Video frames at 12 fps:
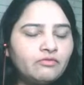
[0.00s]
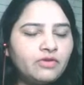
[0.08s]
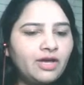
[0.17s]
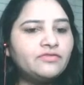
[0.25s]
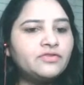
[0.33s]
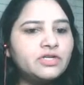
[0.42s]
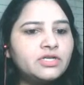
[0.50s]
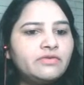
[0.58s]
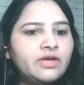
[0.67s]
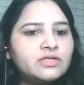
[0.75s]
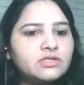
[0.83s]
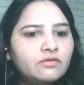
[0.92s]
We have
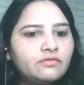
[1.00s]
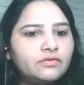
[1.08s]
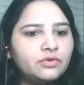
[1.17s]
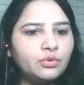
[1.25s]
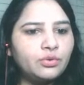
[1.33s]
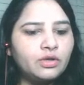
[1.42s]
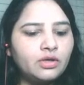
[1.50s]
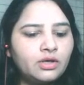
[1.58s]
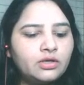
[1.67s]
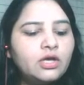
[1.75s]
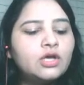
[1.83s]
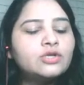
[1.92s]
three ways of doing
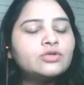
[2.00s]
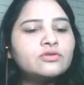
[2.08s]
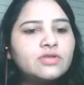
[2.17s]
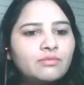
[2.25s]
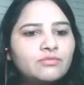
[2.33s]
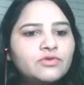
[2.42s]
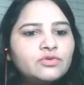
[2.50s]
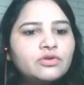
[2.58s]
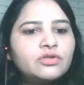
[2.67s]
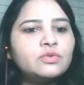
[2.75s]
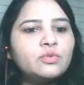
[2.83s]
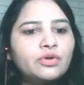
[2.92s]
it. So some
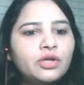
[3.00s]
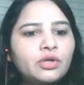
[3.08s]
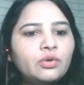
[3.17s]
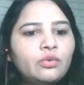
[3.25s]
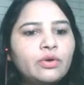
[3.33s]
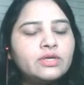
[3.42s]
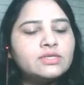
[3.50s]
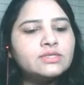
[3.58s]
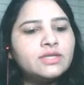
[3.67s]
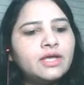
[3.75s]
students, what they do is